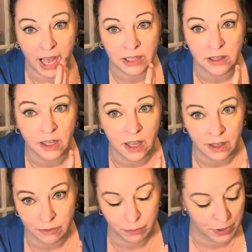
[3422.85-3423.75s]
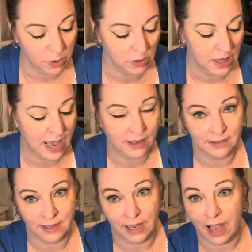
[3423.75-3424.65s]
I love blown
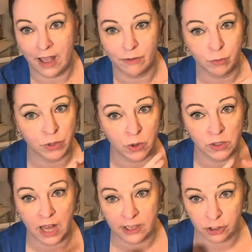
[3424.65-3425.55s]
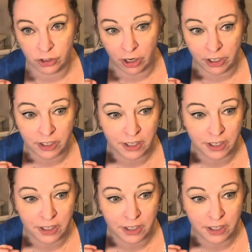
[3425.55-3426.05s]
glass. Like I have a blown glass shark